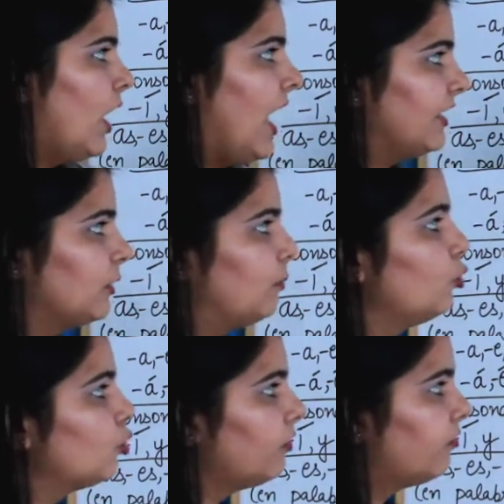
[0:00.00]
has the
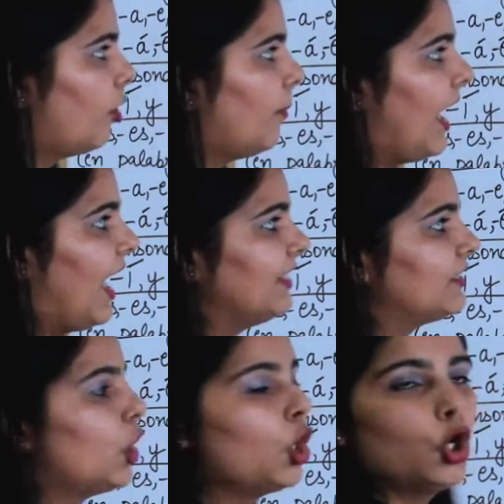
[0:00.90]
plural form as
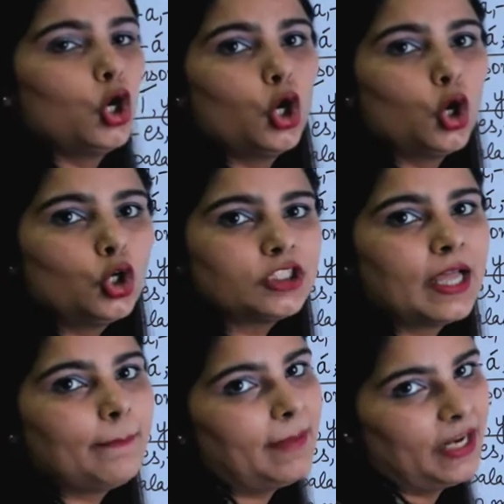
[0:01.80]

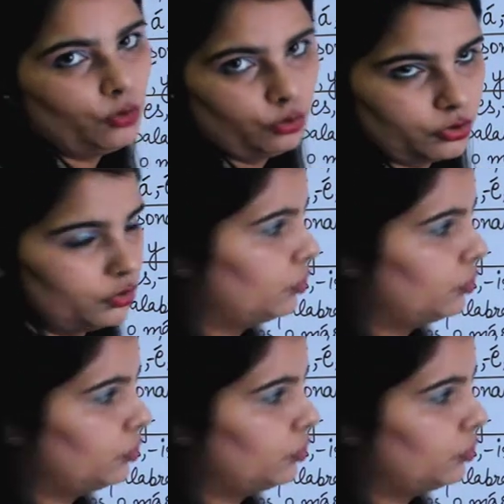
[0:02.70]
los menús.